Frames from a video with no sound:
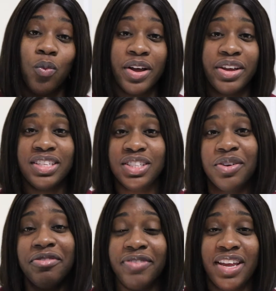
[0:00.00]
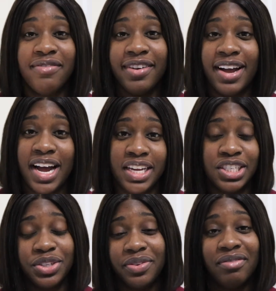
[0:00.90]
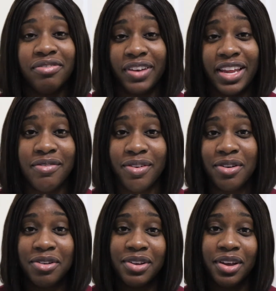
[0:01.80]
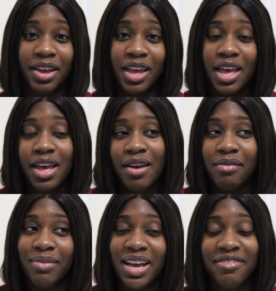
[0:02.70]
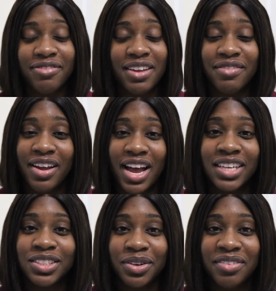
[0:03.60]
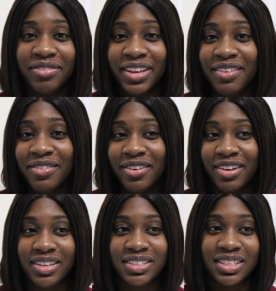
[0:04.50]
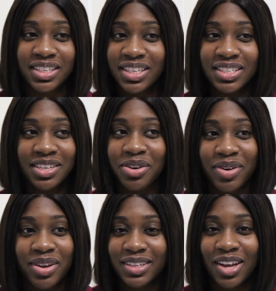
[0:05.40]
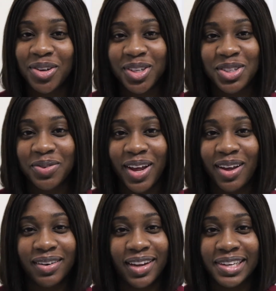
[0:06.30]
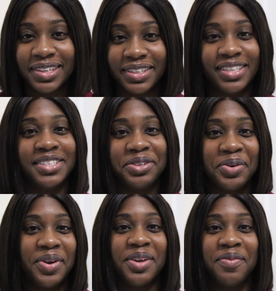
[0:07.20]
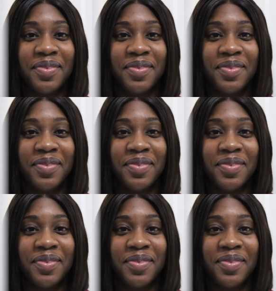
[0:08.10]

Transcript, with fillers: What is your favorite ice cream flavor? My favorite ice cream flavor is cookies and cream. How could you not like cookies and cream?